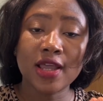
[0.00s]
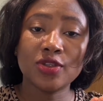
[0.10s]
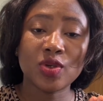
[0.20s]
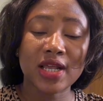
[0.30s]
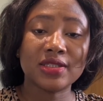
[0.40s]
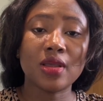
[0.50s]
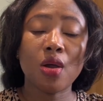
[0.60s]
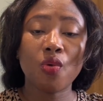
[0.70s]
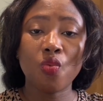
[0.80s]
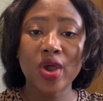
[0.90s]
so that
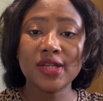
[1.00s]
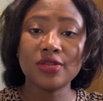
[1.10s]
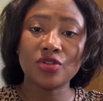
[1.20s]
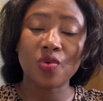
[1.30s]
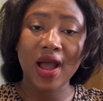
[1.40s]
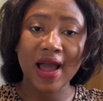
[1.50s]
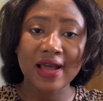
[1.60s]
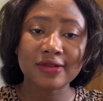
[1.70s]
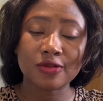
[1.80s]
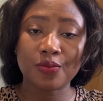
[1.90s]
when you are
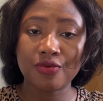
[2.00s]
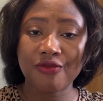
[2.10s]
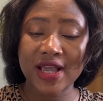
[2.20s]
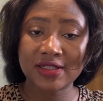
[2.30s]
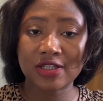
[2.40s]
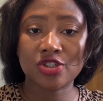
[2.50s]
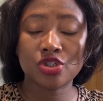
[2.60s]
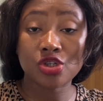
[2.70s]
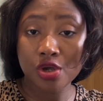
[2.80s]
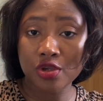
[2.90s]
asked to provide such
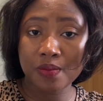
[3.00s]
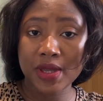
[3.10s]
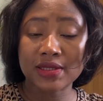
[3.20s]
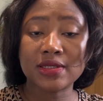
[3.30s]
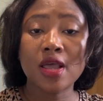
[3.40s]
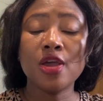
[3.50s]
documents,